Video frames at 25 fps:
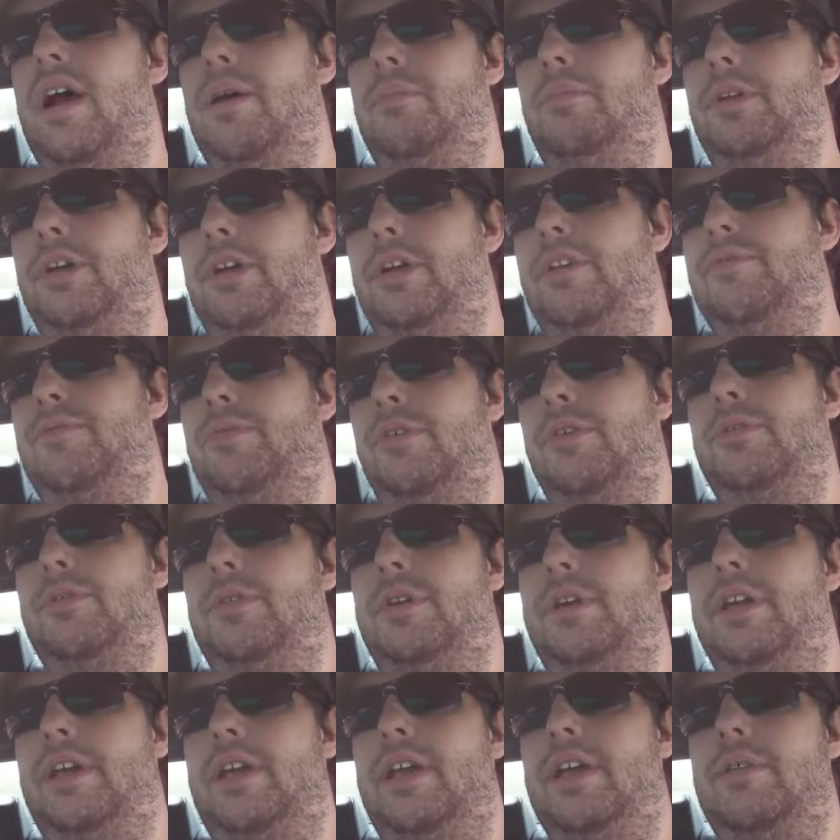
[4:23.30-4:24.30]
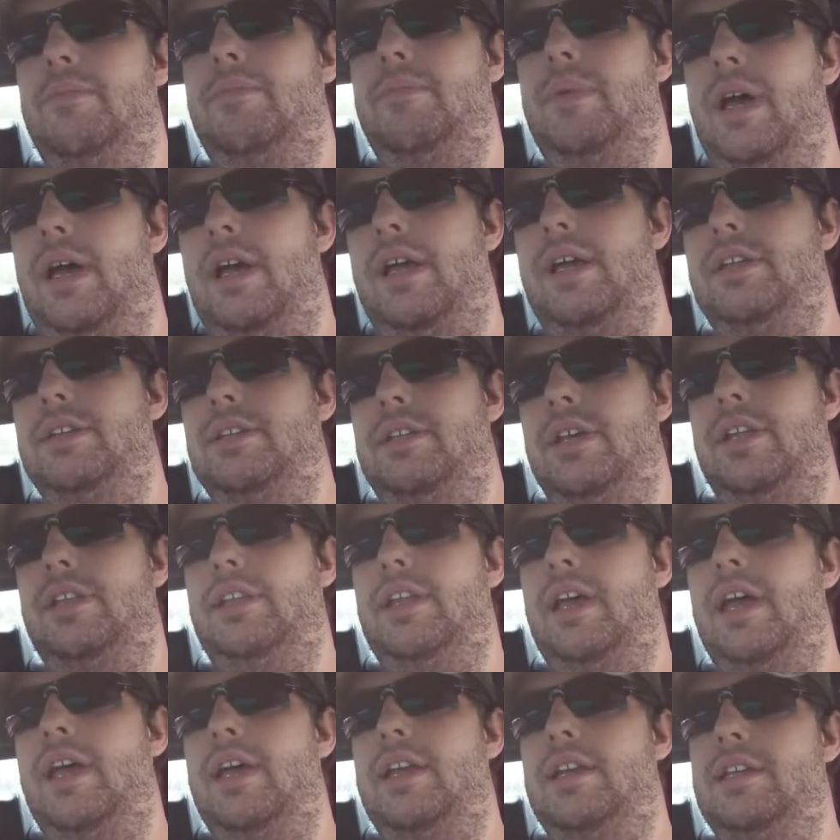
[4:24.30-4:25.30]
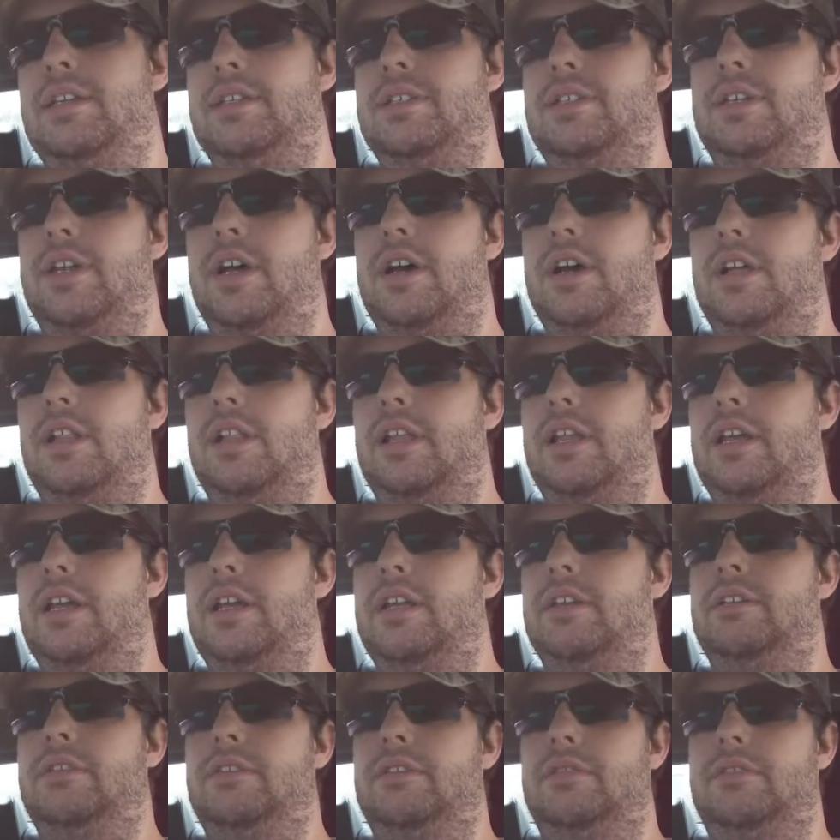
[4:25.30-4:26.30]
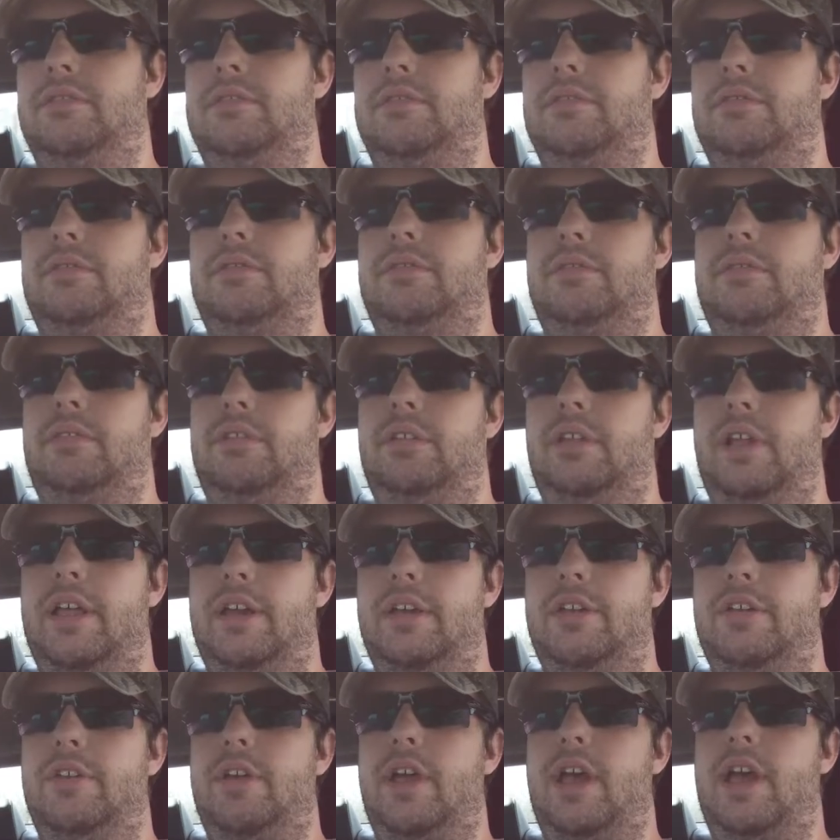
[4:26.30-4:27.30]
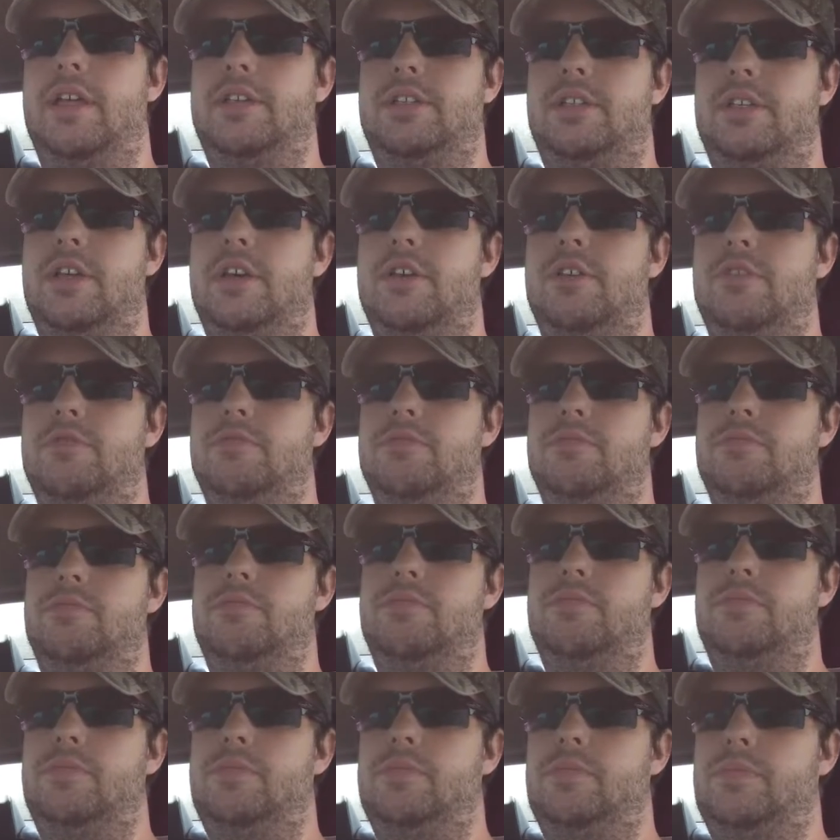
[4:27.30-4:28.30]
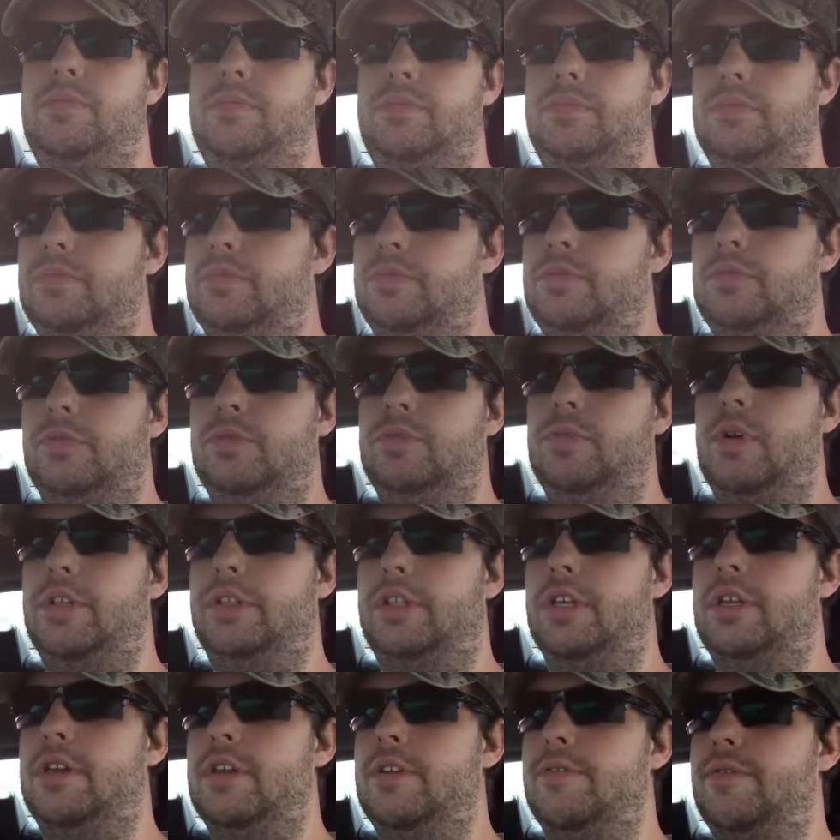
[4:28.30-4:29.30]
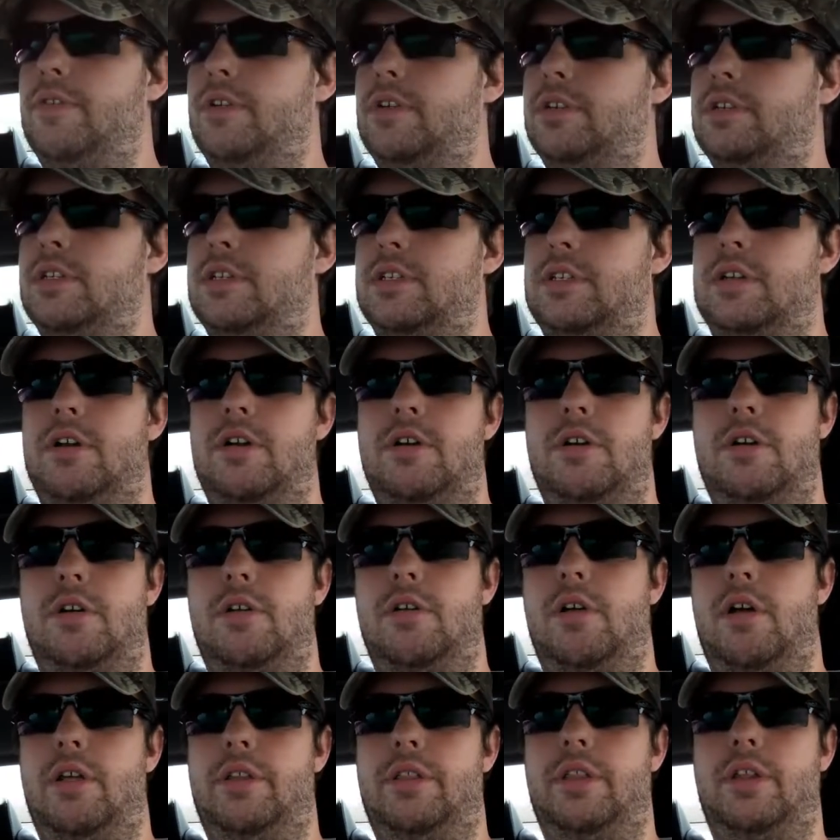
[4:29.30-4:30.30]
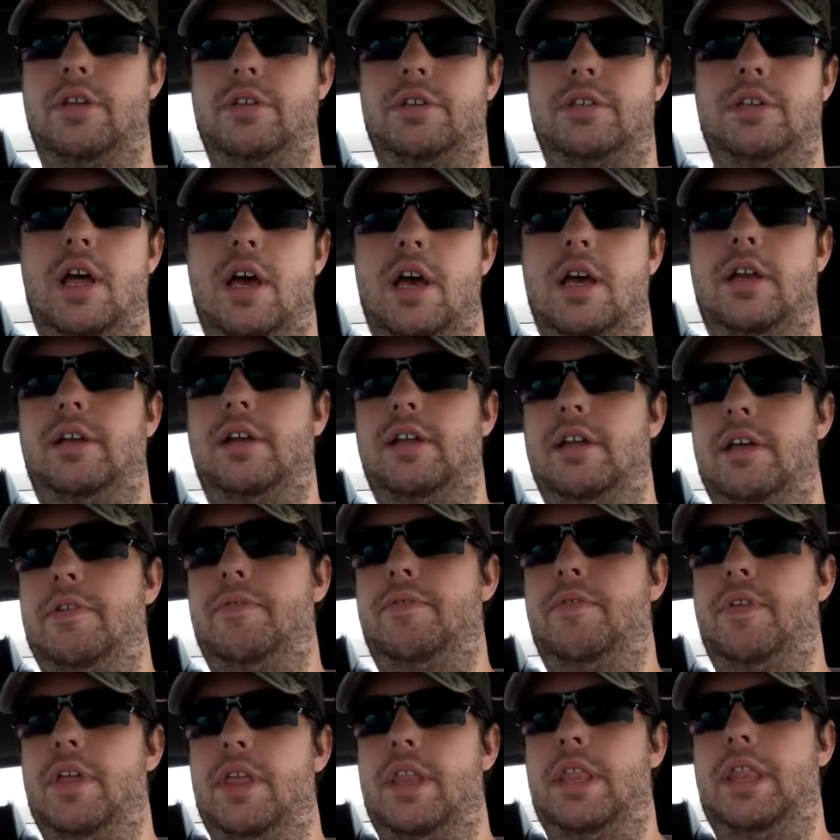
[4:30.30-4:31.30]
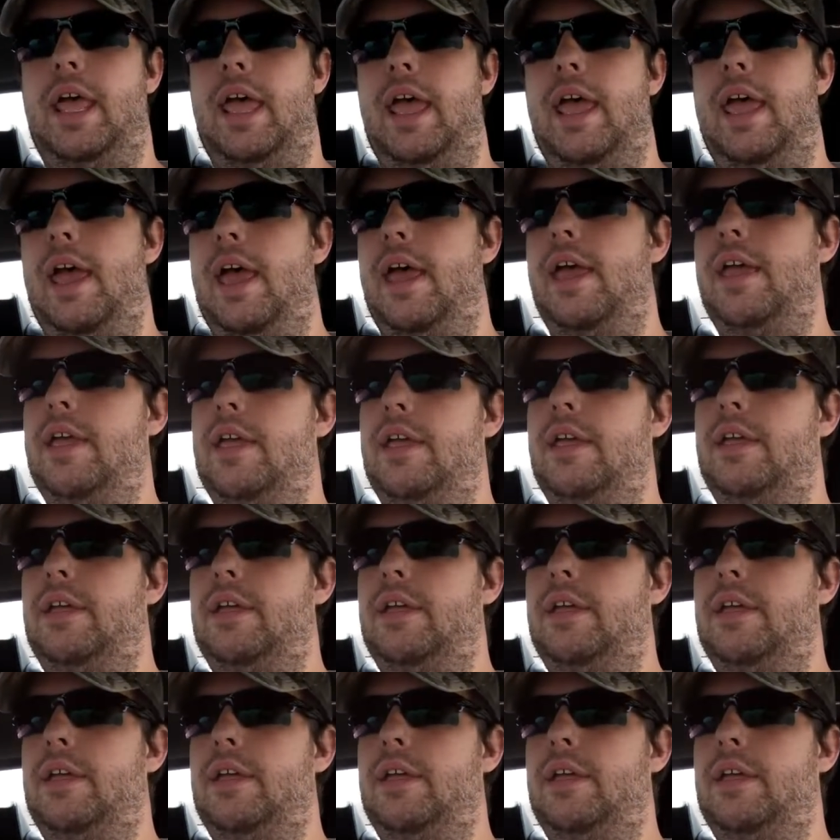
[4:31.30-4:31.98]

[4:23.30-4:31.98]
I'm looking forward to getting my hands on that and installing it and letting you guys know what the differences are on the stock diff and that.